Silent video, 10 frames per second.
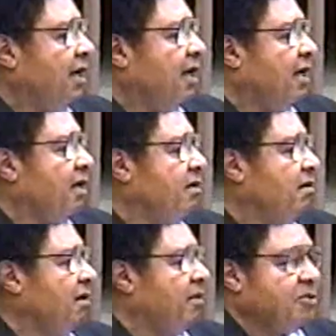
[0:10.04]

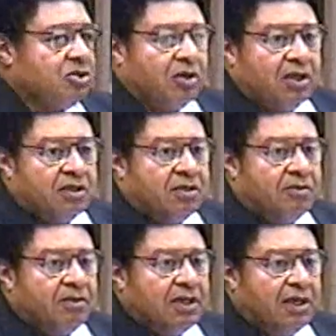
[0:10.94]
And I was talking
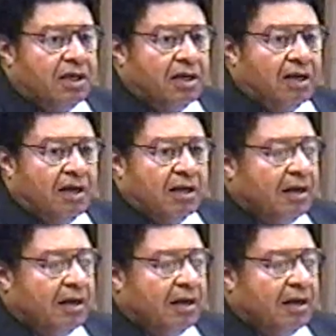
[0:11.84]
to the